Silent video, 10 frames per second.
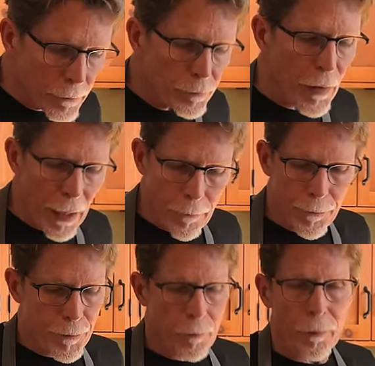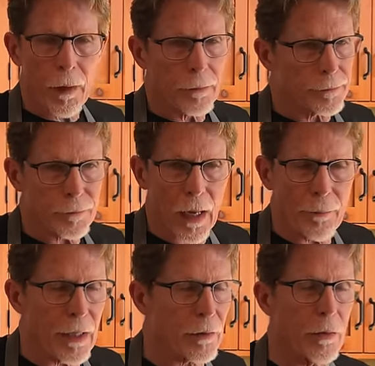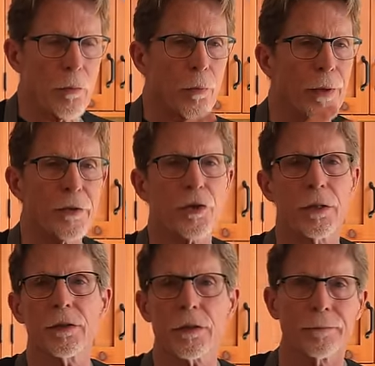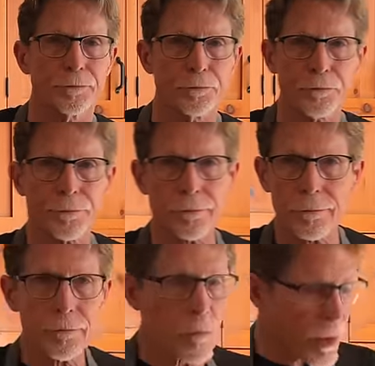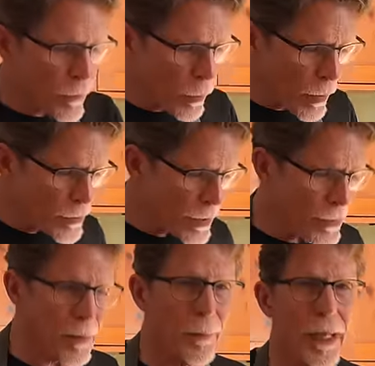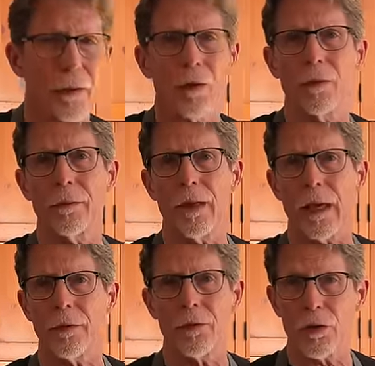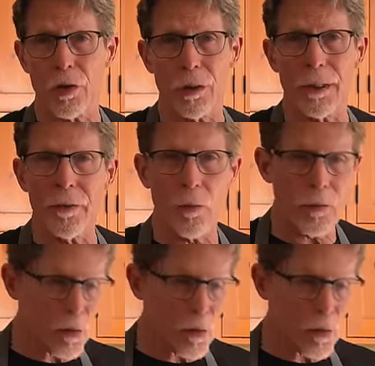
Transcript: Yeah, I'm get the richness of the roasted tomato and that chili that was